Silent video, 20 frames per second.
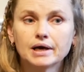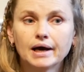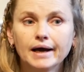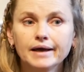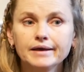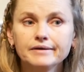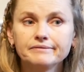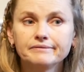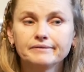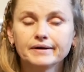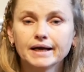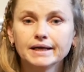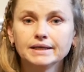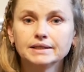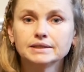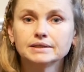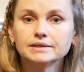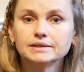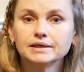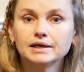I find
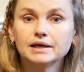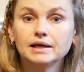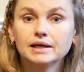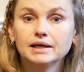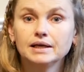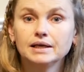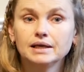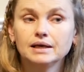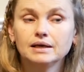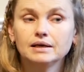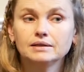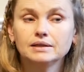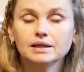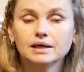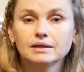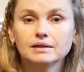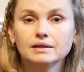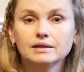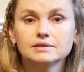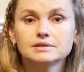it
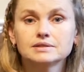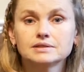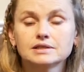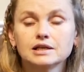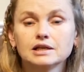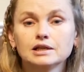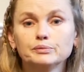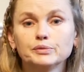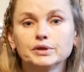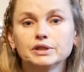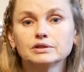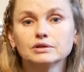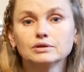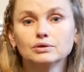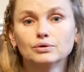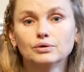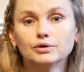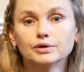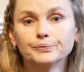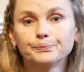that it's a little bit
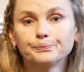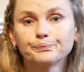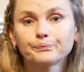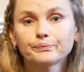long.